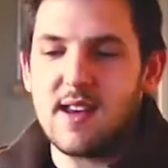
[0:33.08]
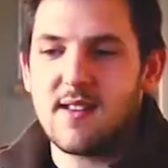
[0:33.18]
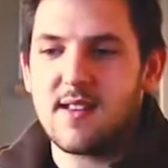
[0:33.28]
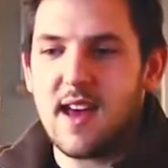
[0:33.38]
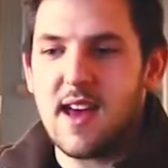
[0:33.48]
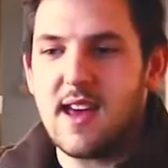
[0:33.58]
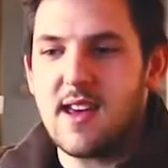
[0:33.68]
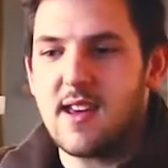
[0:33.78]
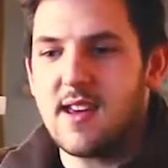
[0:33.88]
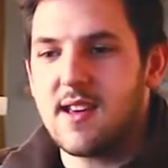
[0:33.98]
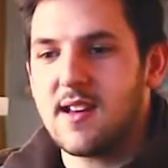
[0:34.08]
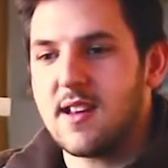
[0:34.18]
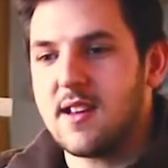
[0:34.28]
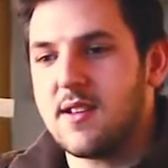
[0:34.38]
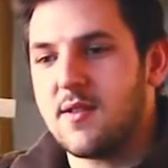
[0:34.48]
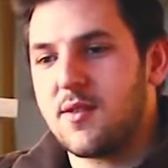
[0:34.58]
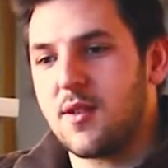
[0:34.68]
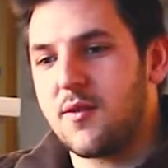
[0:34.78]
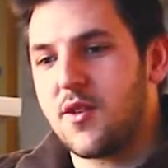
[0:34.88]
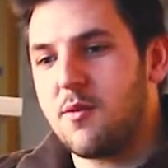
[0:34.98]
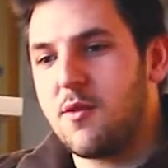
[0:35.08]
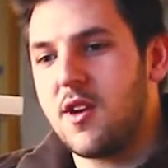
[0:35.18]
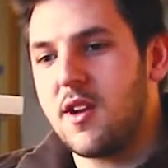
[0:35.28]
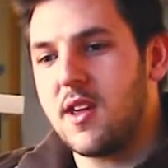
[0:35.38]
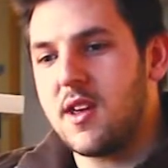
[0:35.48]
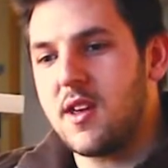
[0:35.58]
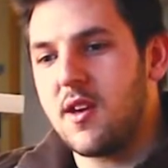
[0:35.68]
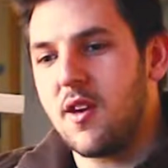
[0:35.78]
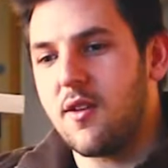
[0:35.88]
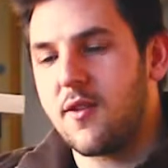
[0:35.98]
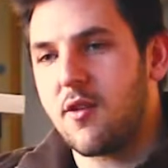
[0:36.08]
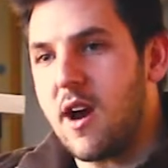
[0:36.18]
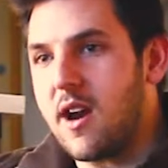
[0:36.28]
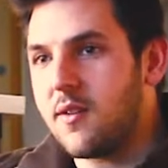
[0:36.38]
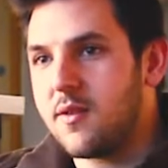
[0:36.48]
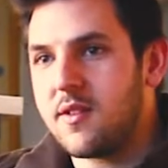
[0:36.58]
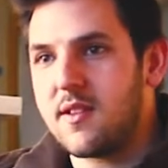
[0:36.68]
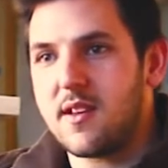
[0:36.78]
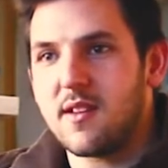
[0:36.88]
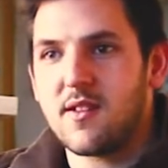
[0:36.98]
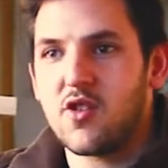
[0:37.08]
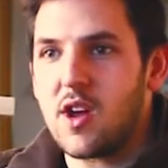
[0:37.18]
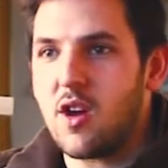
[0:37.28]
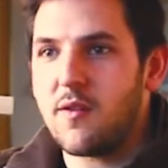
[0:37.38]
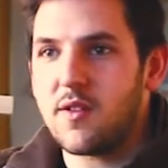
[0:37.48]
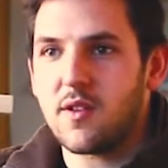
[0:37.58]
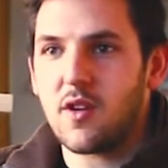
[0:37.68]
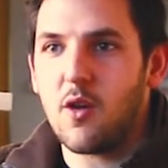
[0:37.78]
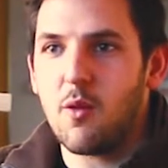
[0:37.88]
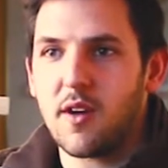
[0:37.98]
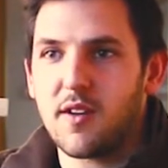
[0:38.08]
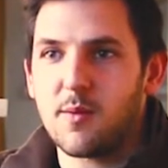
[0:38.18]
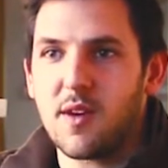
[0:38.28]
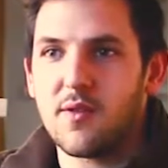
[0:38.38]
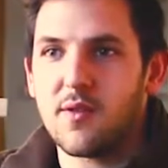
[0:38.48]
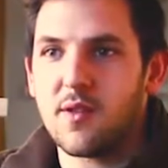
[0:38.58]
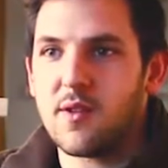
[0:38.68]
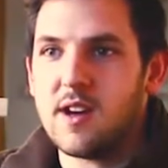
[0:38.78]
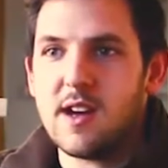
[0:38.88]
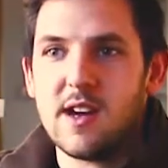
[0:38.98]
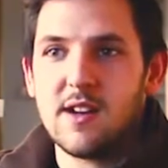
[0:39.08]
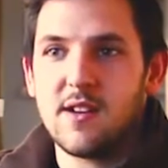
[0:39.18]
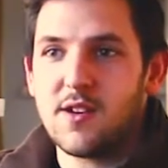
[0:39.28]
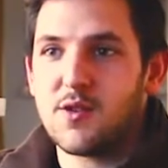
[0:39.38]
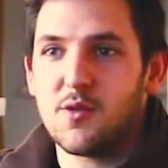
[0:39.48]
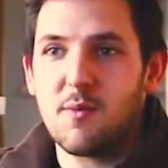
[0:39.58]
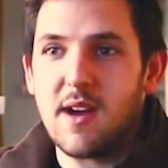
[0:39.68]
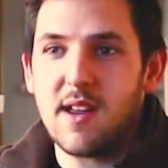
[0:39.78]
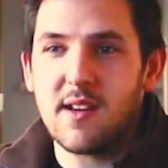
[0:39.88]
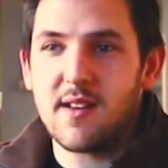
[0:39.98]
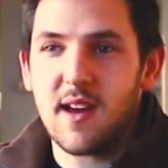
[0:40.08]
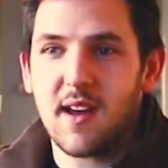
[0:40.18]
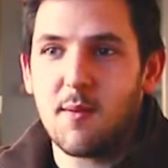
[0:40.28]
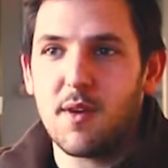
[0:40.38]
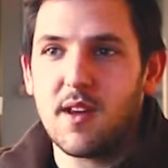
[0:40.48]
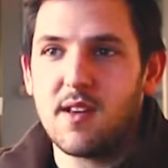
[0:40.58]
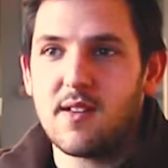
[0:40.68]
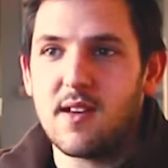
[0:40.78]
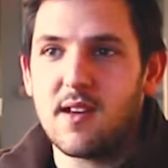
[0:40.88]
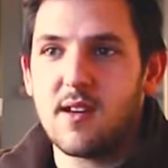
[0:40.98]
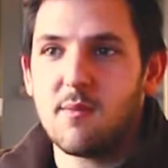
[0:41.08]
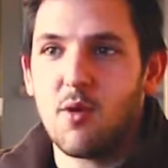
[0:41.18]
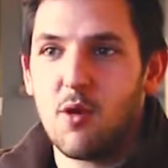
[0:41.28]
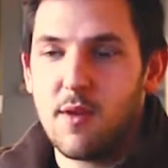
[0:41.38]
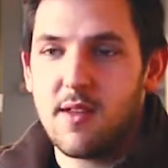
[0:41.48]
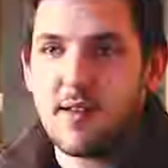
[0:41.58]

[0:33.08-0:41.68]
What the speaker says: is a sort of community of creatives. It's a shared office and co-working space for digital media tech companies in Bournemouth.